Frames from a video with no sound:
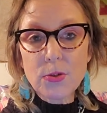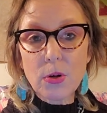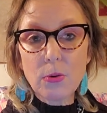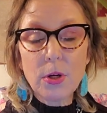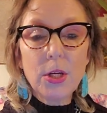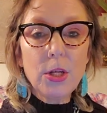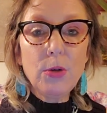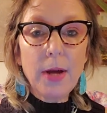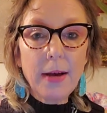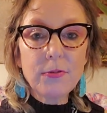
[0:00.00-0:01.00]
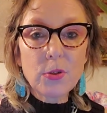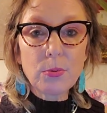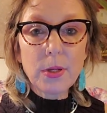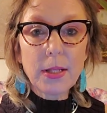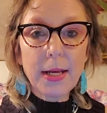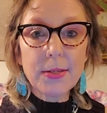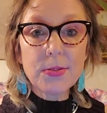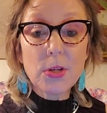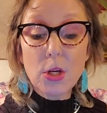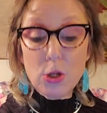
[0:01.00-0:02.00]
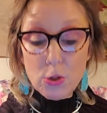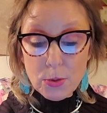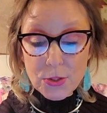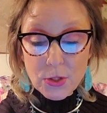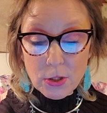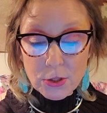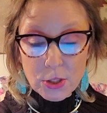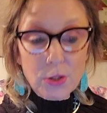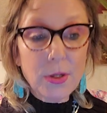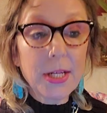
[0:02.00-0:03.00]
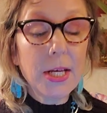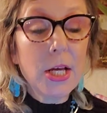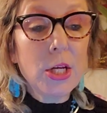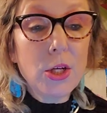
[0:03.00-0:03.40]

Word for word: So you have to realize to a certain degree,